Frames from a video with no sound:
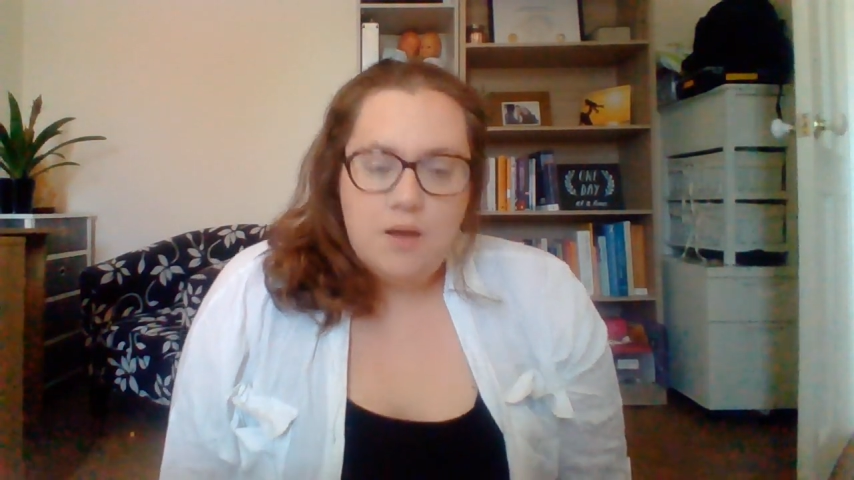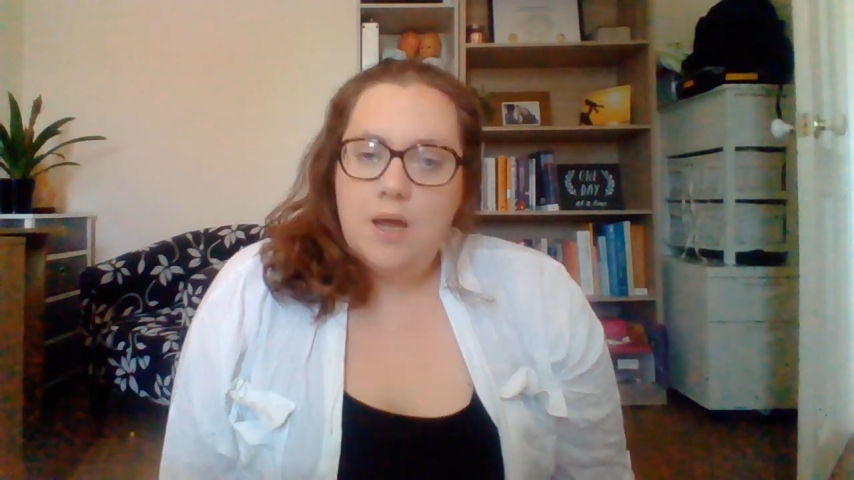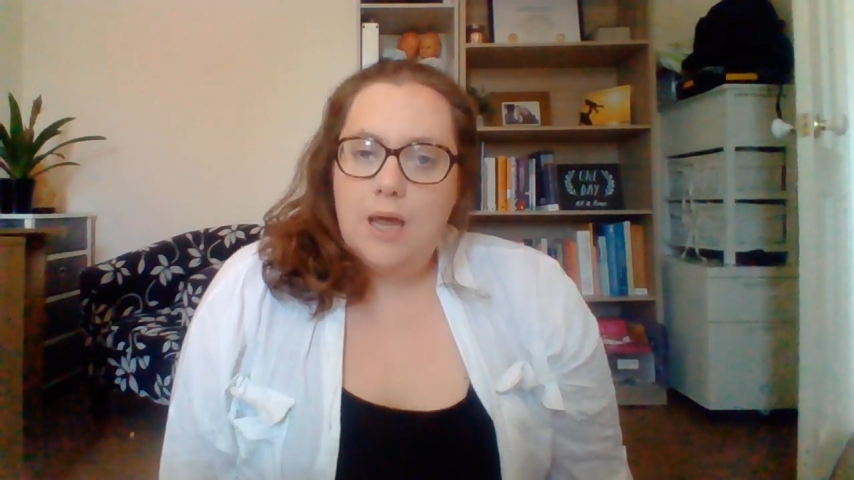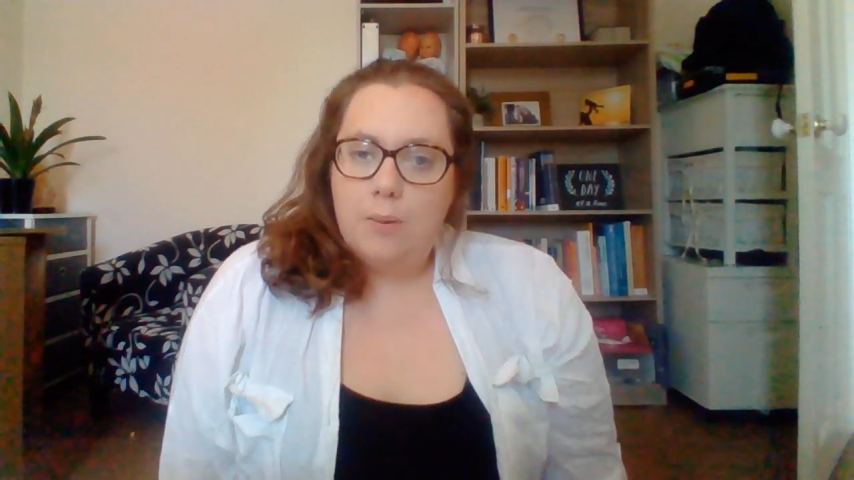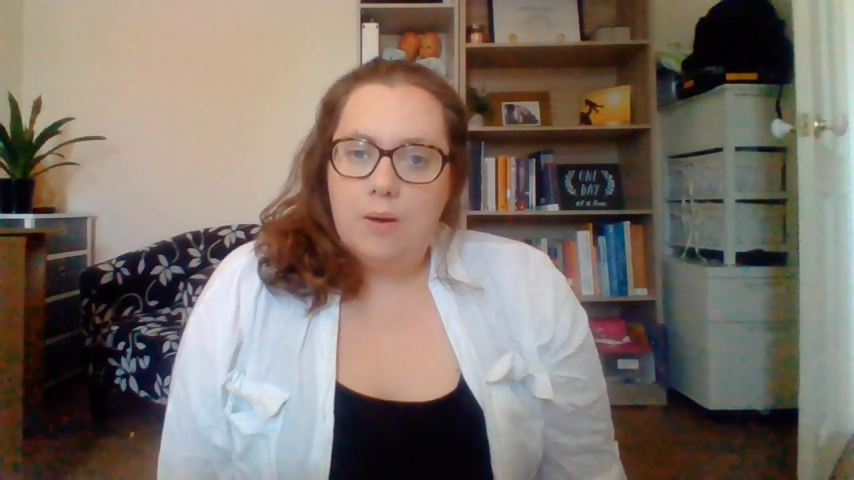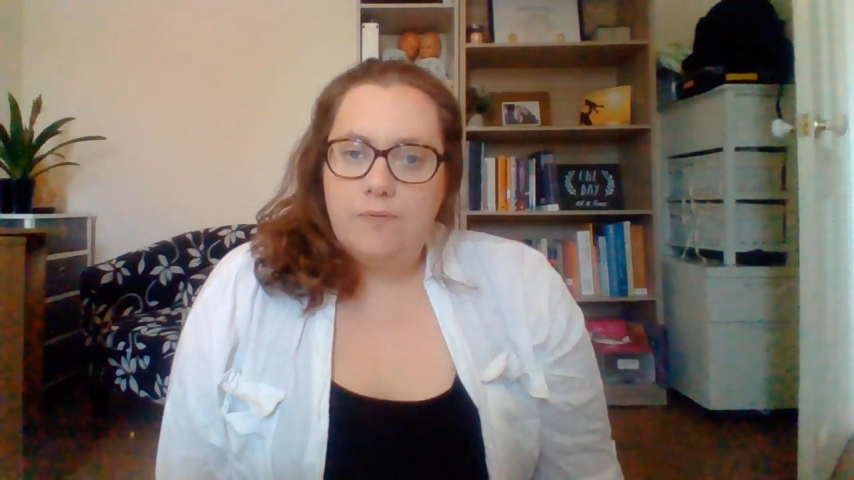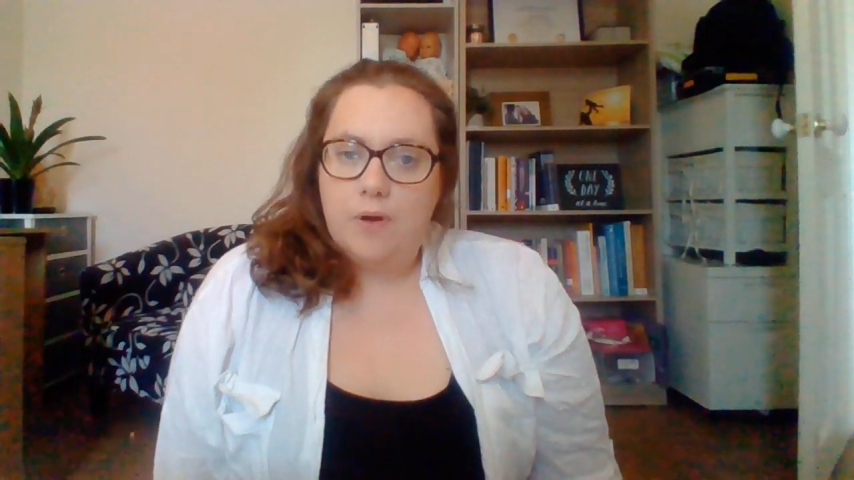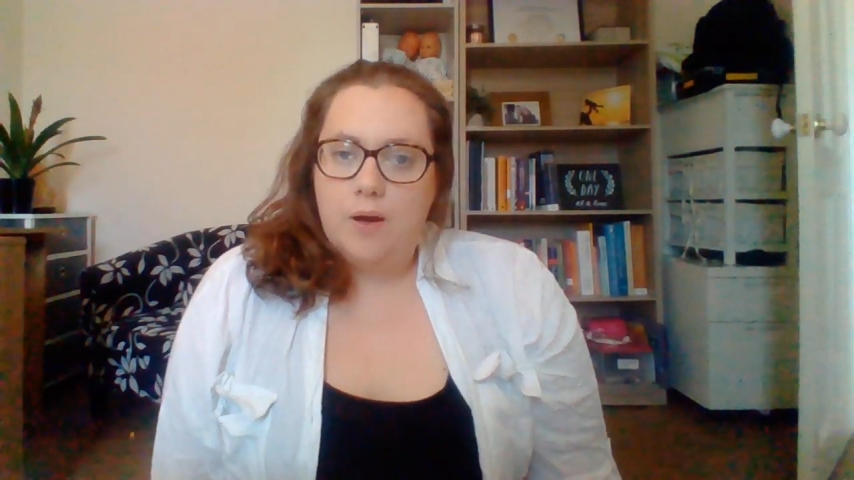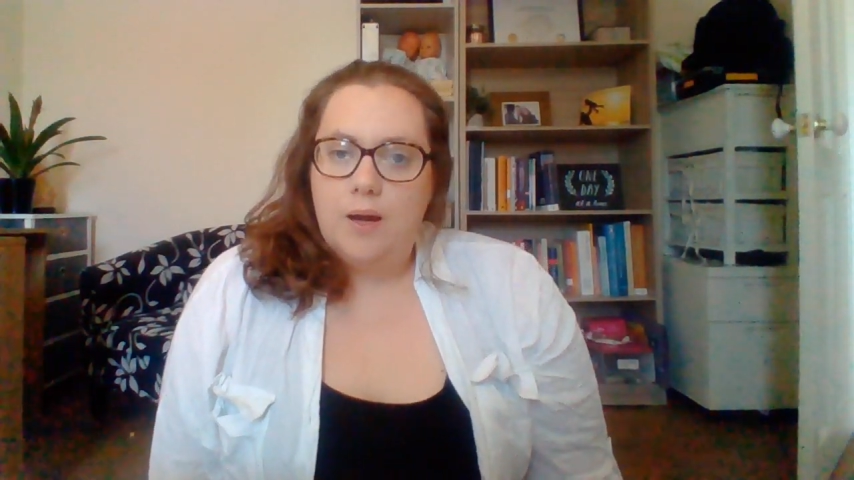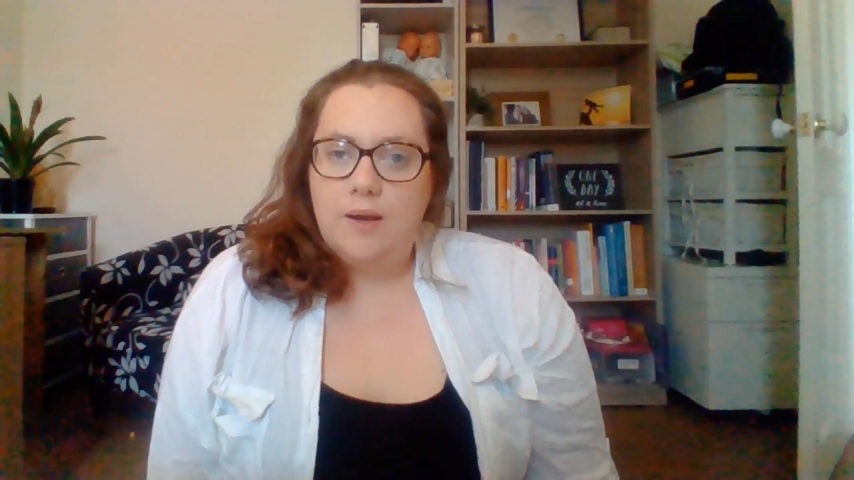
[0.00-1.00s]

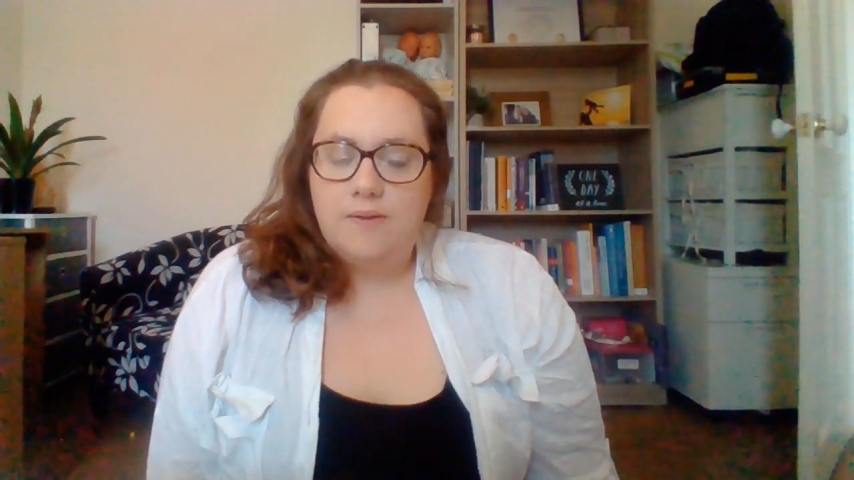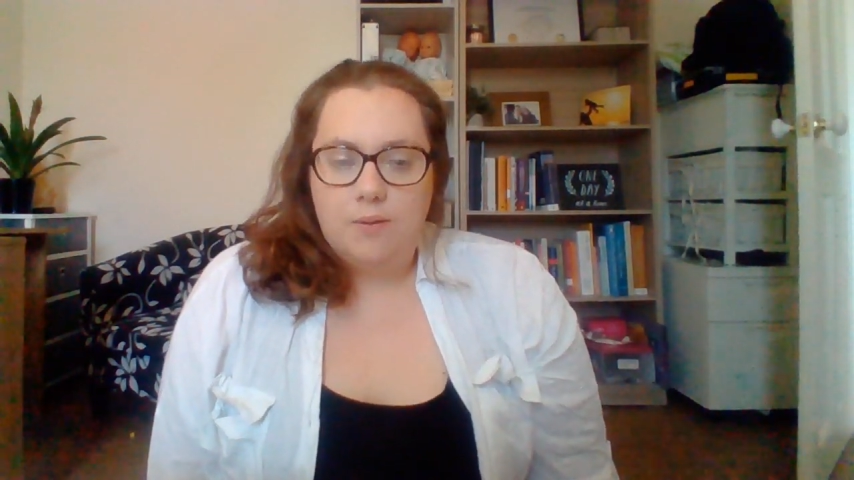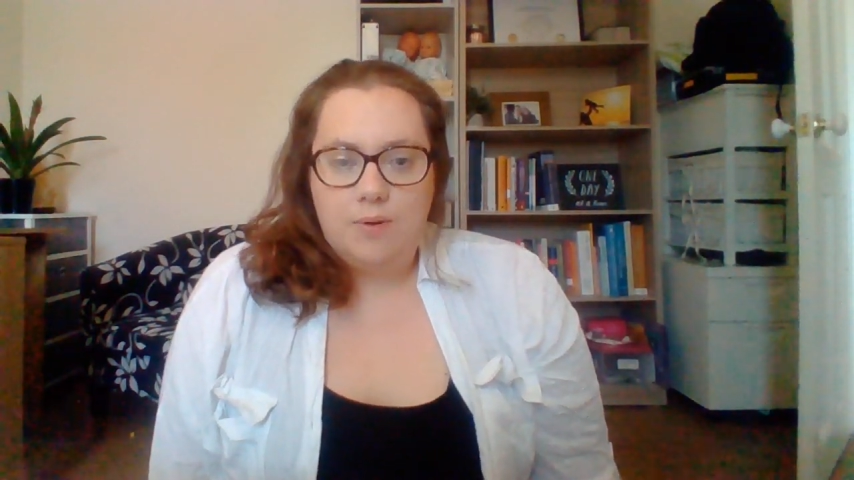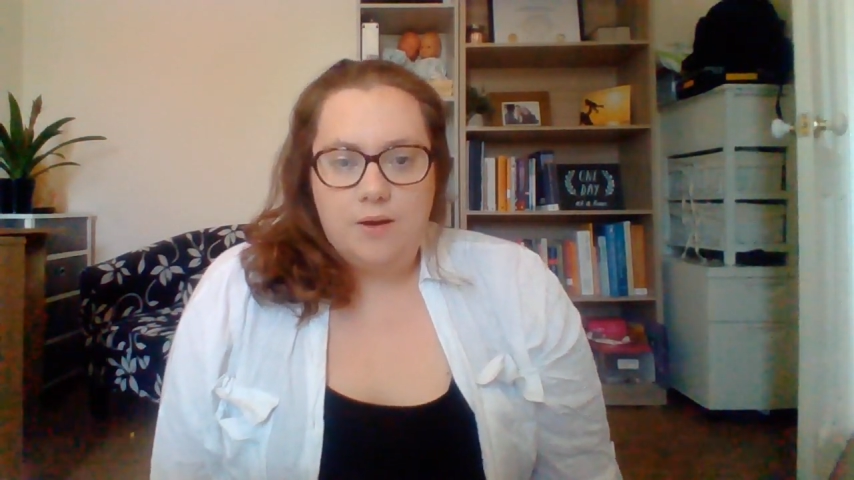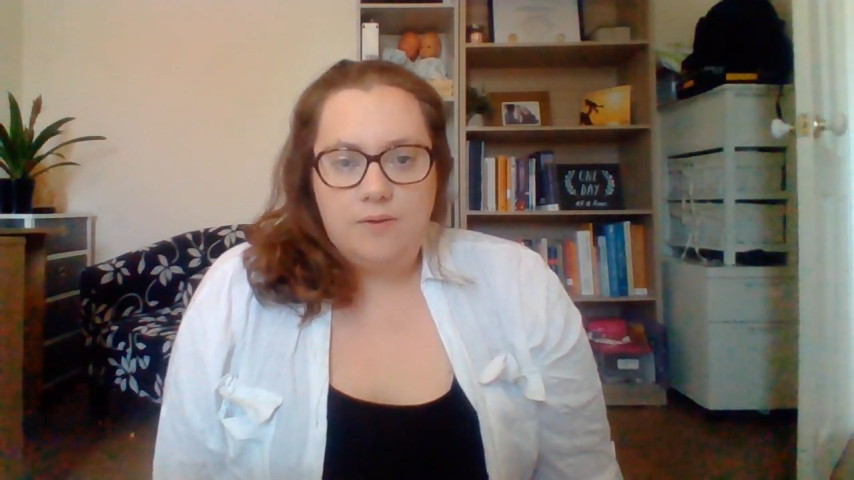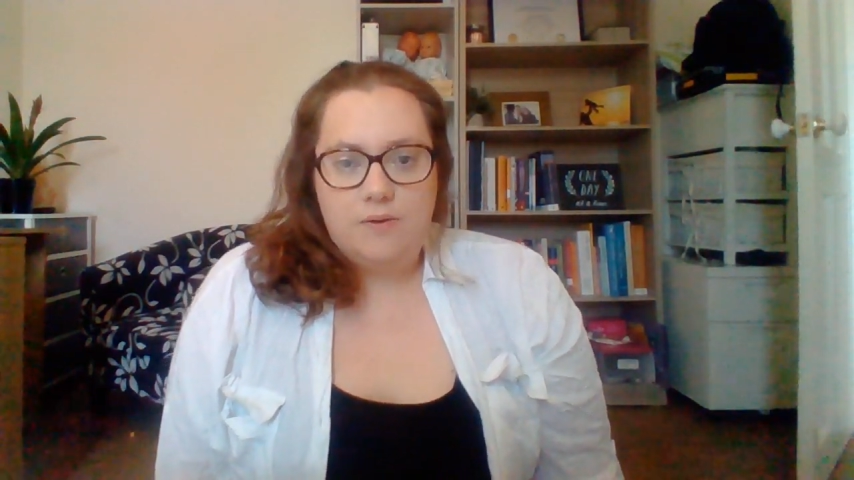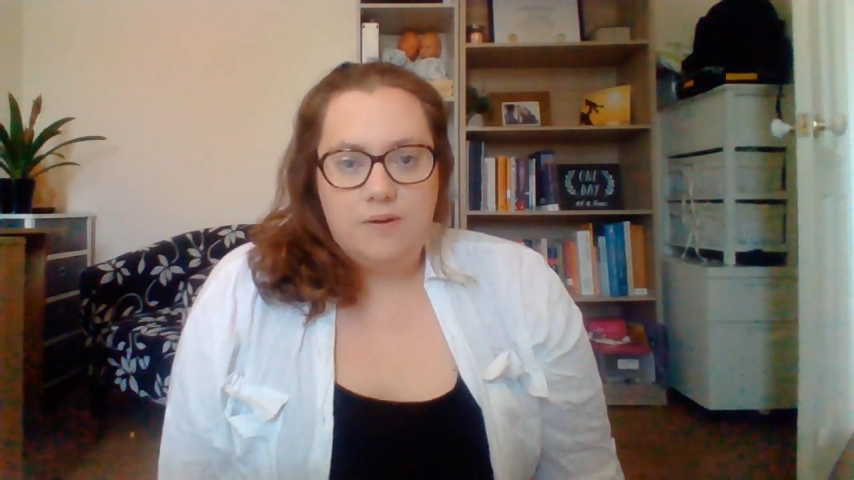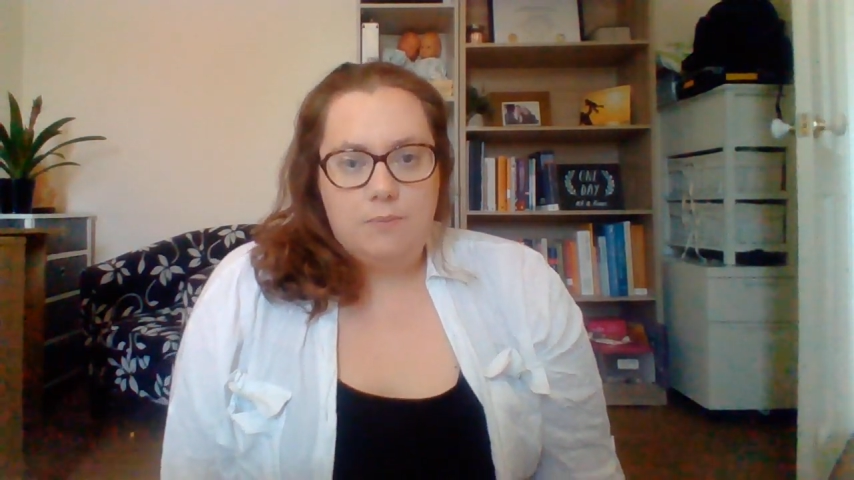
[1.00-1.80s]
However, in some cases,